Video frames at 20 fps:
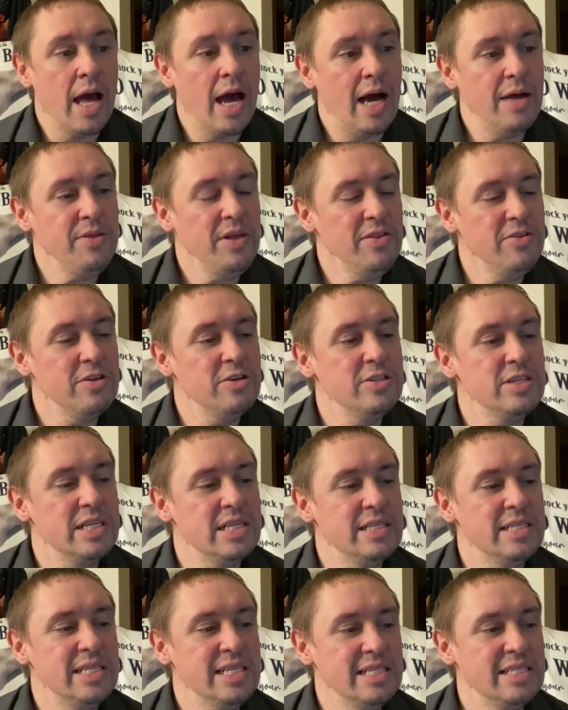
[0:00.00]
I think there's
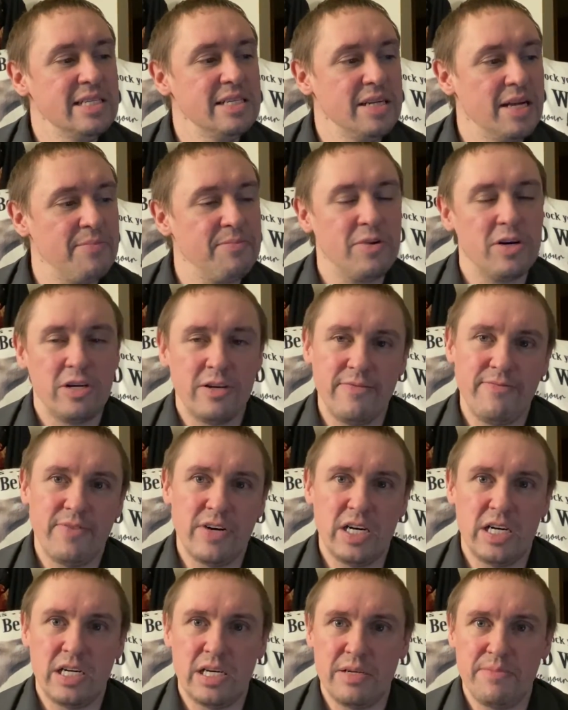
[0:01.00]
a decent number
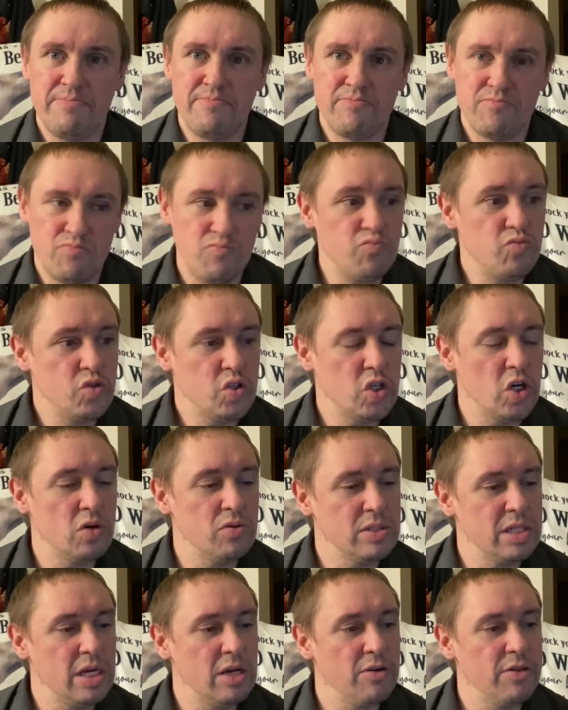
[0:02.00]
of
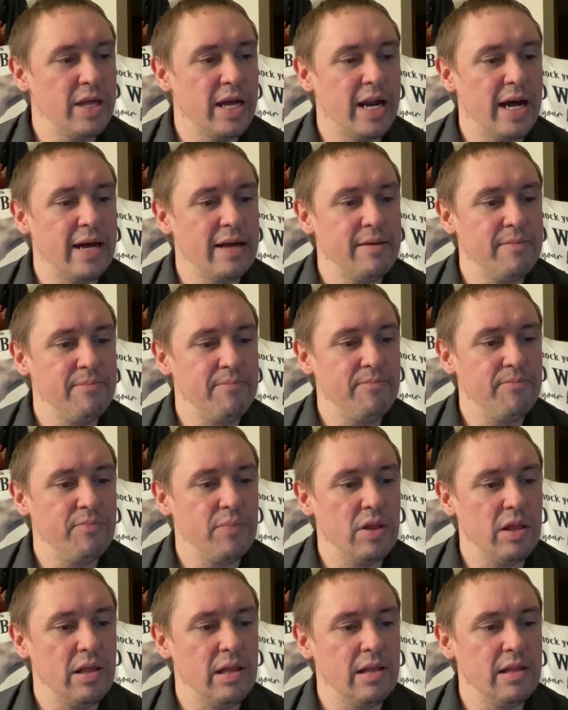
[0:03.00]
shows here that I'm
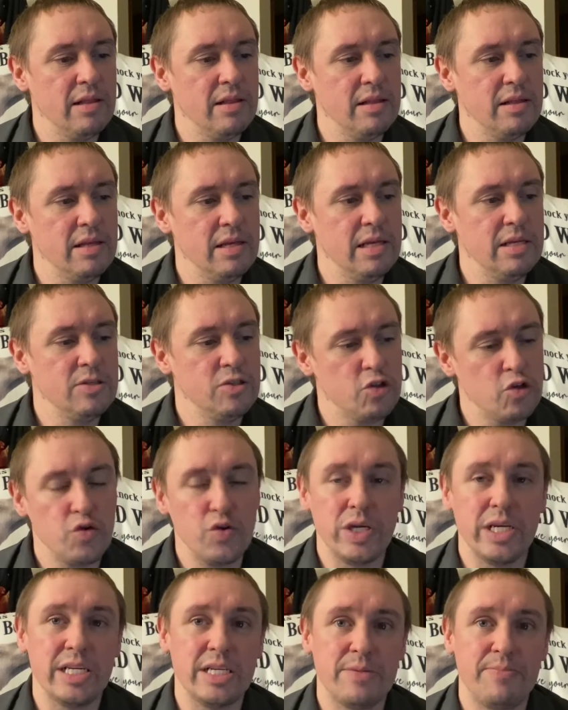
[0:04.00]

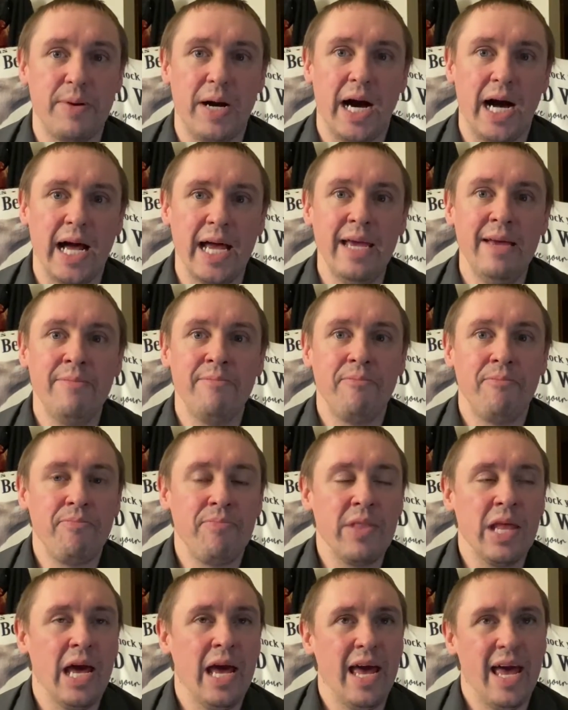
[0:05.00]
intrigued by.
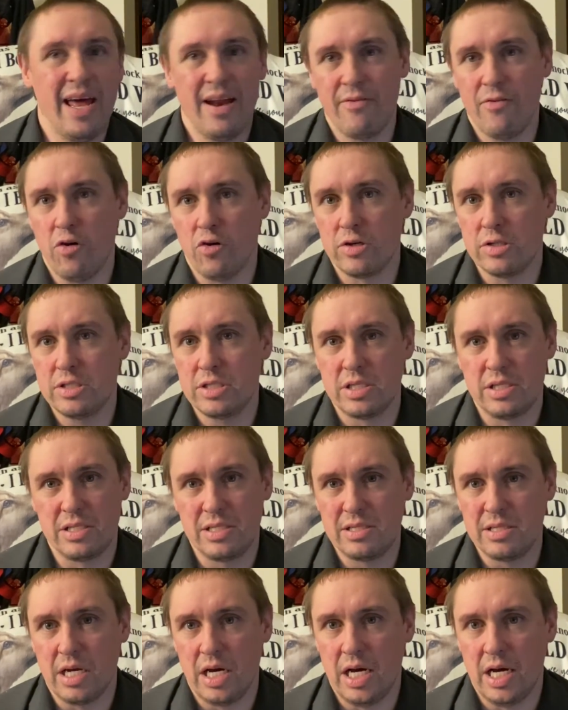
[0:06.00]
And, of course,
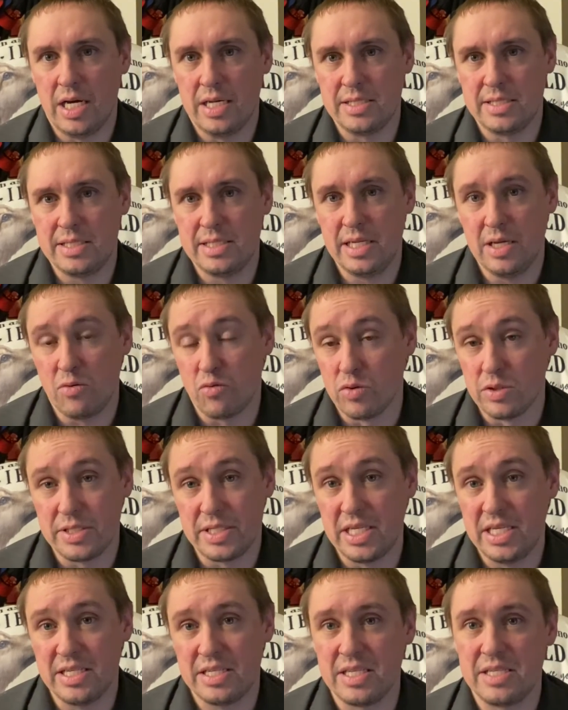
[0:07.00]
the sequel
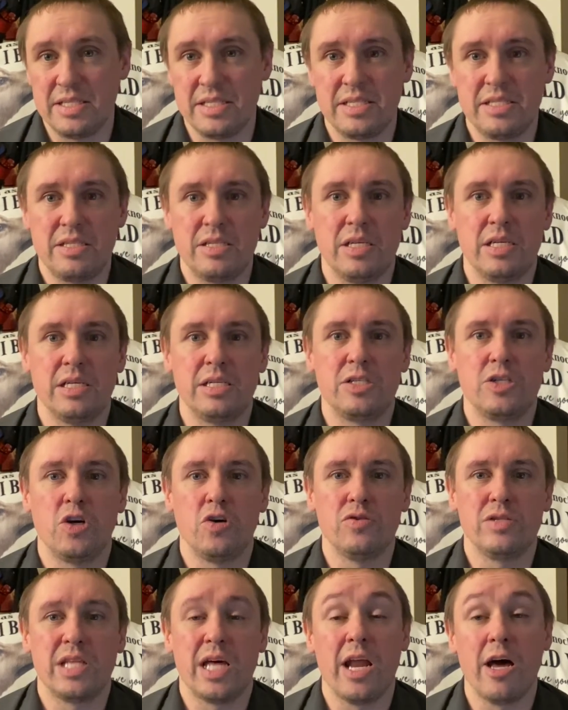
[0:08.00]
seasons to
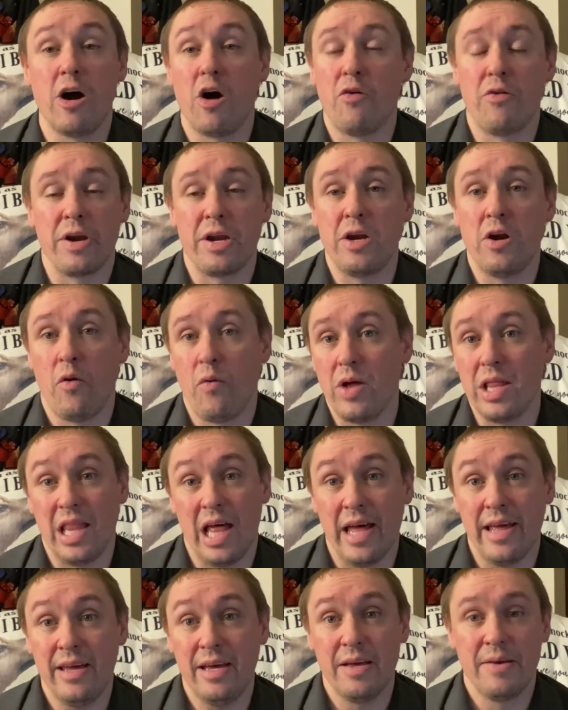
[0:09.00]
shows that I already know I
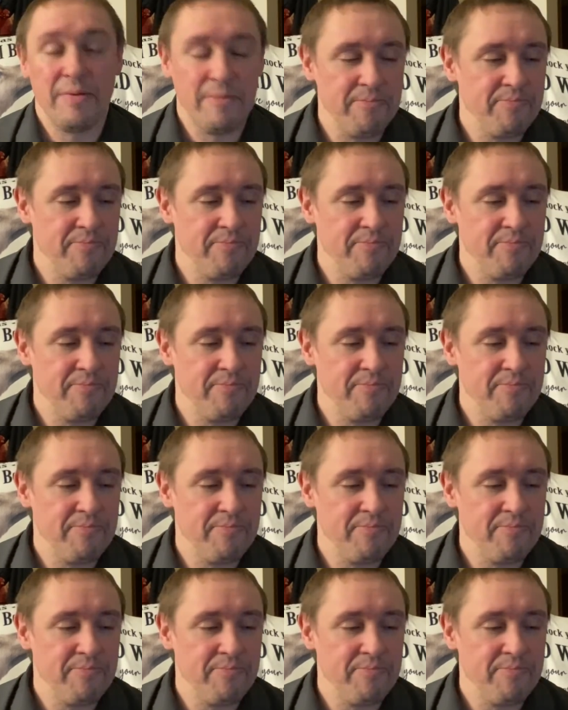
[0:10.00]
like.